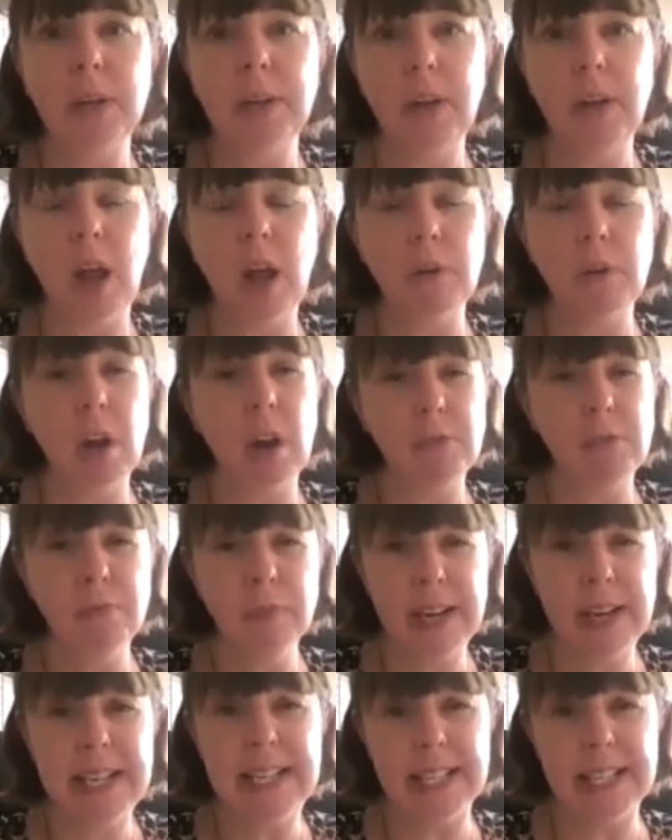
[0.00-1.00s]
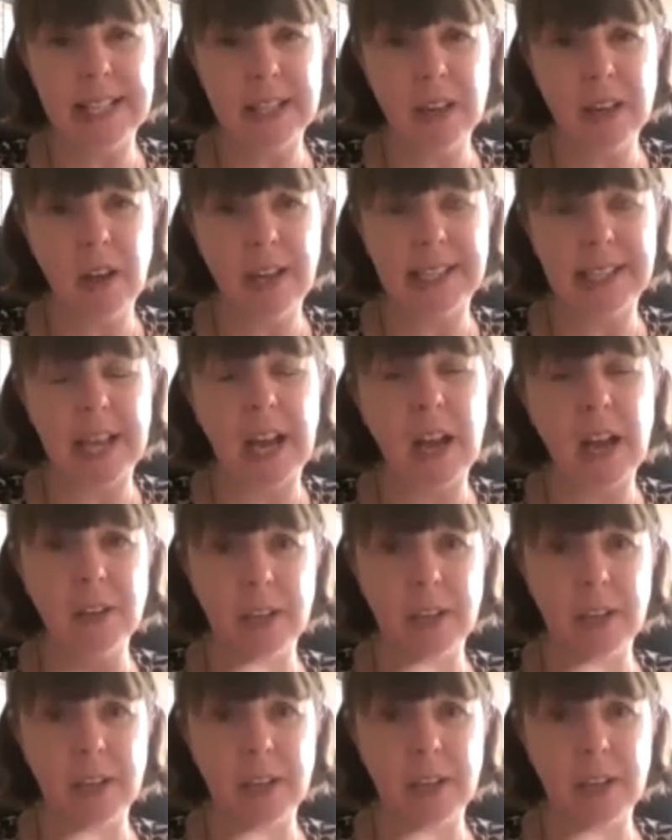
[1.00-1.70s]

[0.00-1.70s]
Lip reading: And I really didn't like that.